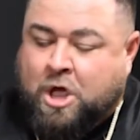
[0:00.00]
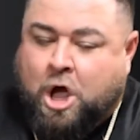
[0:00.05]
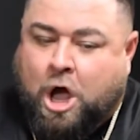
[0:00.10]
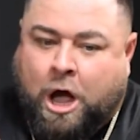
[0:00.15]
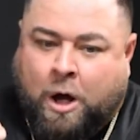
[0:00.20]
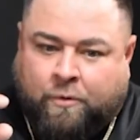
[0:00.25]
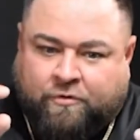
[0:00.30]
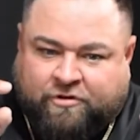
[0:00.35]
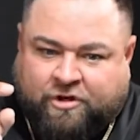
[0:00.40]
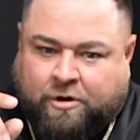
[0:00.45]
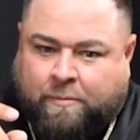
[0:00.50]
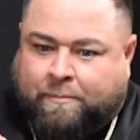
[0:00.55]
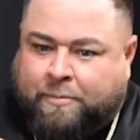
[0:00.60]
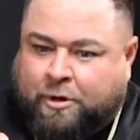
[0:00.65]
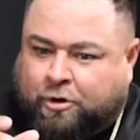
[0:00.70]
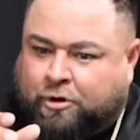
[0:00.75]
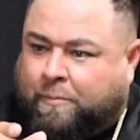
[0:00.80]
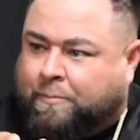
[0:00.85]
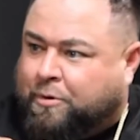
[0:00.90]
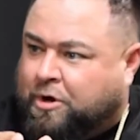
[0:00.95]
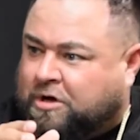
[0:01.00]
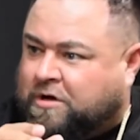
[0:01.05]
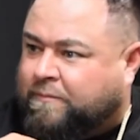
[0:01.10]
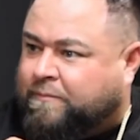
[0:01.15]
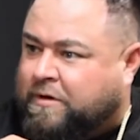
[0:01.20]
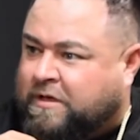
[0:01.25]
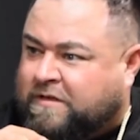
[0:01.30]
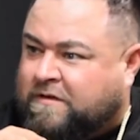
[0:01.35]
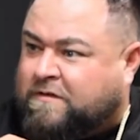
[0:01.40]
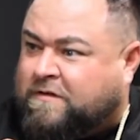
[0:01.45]
I was going to build a book of
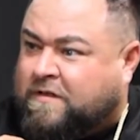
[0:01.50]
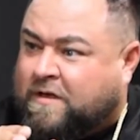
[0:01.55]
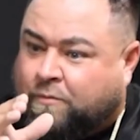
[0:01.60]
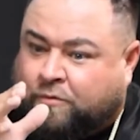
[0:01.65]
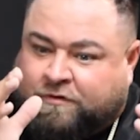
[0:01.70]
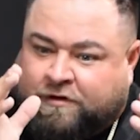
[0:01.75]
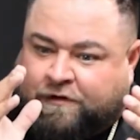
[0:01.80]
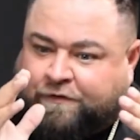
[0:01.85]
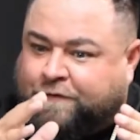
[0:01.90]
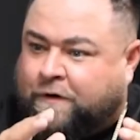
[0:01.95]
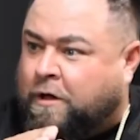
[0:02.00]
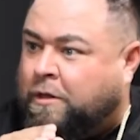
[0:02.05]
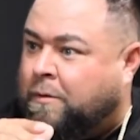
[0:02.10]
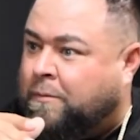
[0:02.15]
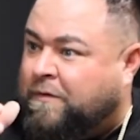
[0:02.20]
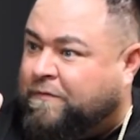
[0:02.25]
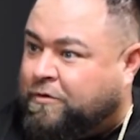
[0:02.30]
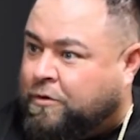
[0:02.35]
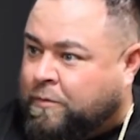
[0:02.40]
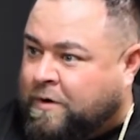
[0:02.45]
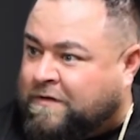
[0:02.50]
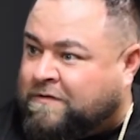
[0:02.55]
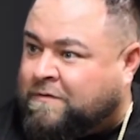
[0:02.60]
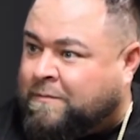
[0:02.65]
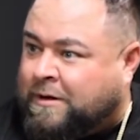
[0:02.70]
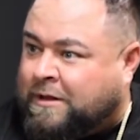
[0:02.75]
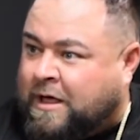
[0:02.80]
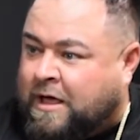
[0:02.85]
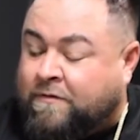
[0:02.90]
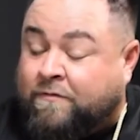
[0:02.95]
business that was going to follow me for the rest of
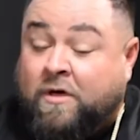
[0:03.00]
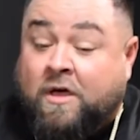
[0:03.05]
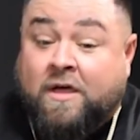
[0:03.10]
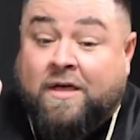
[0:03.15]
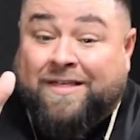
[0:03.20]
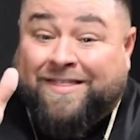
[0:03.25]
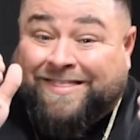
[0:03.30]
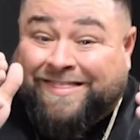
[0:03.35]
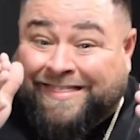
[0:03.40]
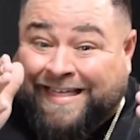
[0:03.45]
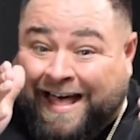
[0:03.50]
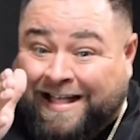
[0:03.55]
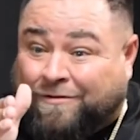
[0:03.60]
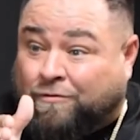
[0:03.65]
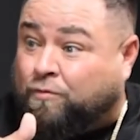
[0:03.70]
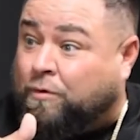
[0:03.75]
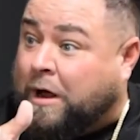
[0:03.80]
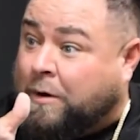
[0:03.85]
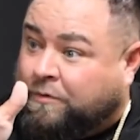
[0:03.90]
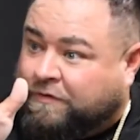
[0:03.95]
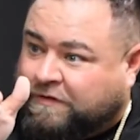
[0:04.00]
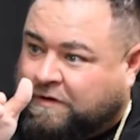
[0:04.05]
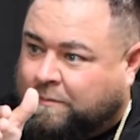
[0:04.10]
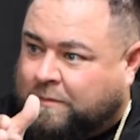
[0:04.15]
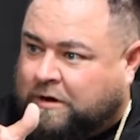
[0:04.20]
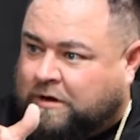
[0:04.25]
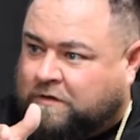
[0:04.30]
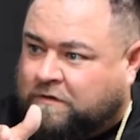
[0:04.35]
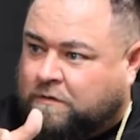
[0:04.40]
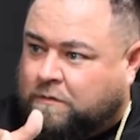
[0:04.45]
my life. That's what I was
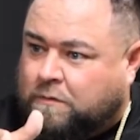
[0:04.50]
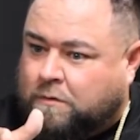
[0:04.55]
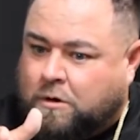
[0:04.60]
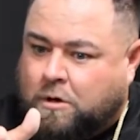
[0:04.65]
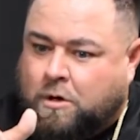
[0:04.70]
committed to.